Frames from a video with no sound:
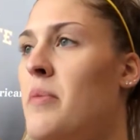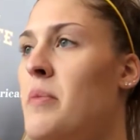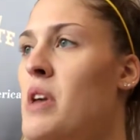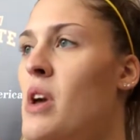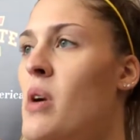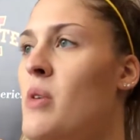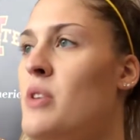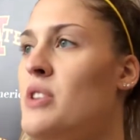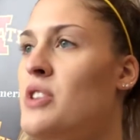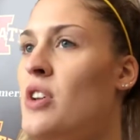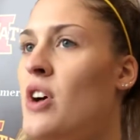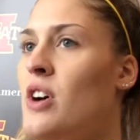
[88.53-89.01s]

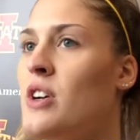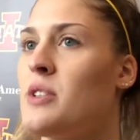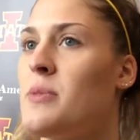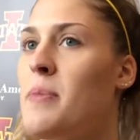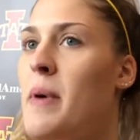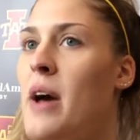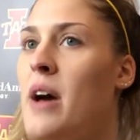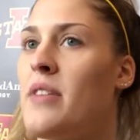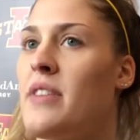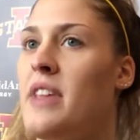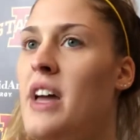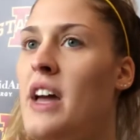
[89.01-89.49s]
He always talks
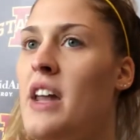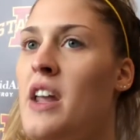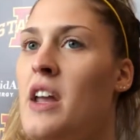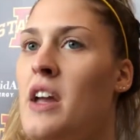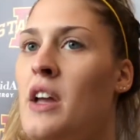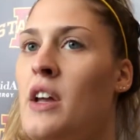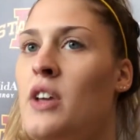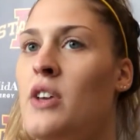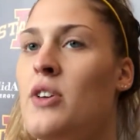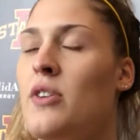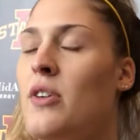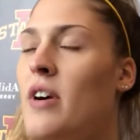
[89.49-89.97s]
about that
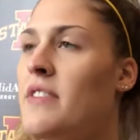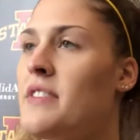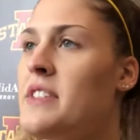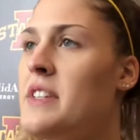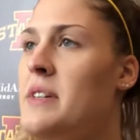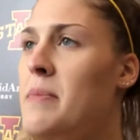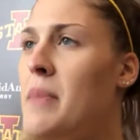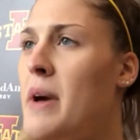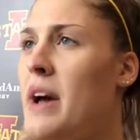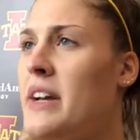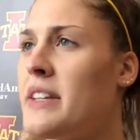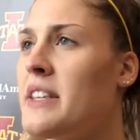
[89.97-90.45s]
you don't have
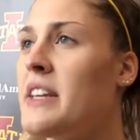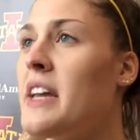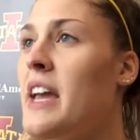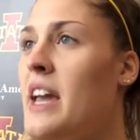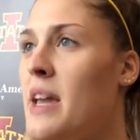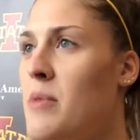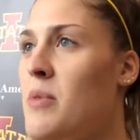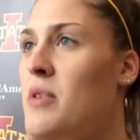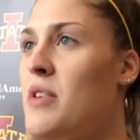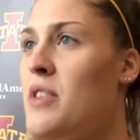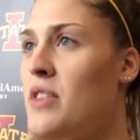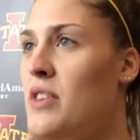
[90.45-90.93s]
to impact the
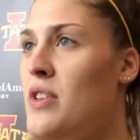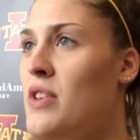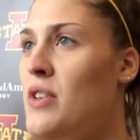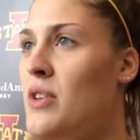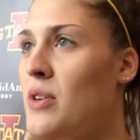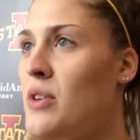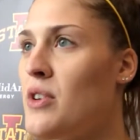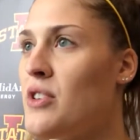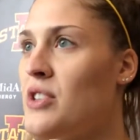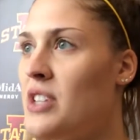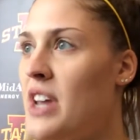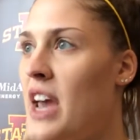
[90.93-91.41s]
game with, you
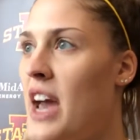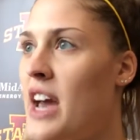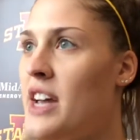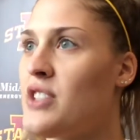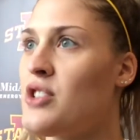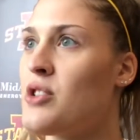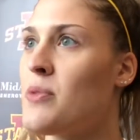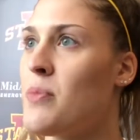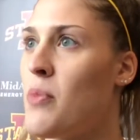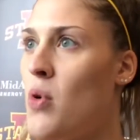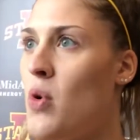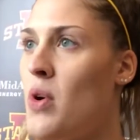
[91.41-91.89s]
know, your
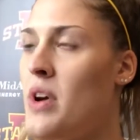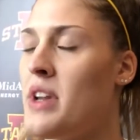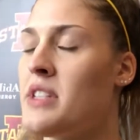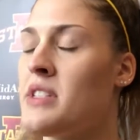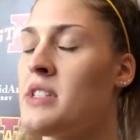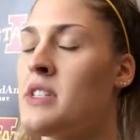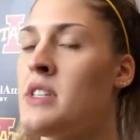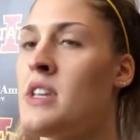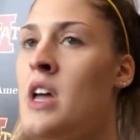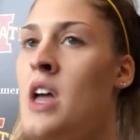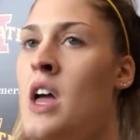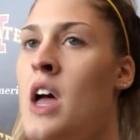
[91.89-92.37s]
stats, your
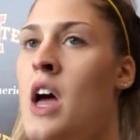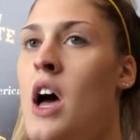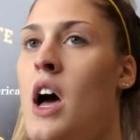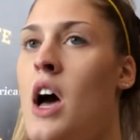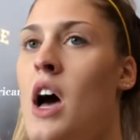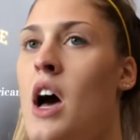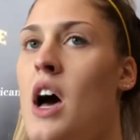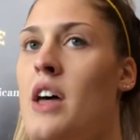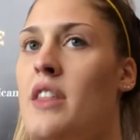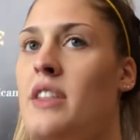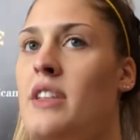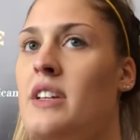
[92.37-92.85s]
points,
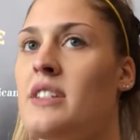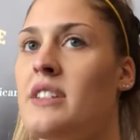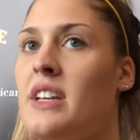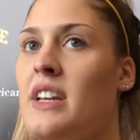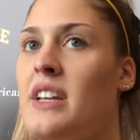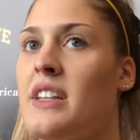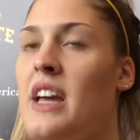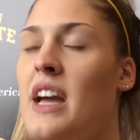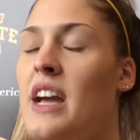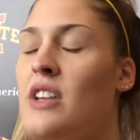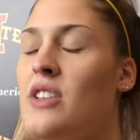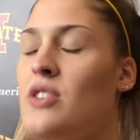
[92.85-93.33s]
things
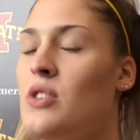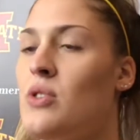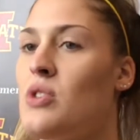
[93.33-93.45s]
like that.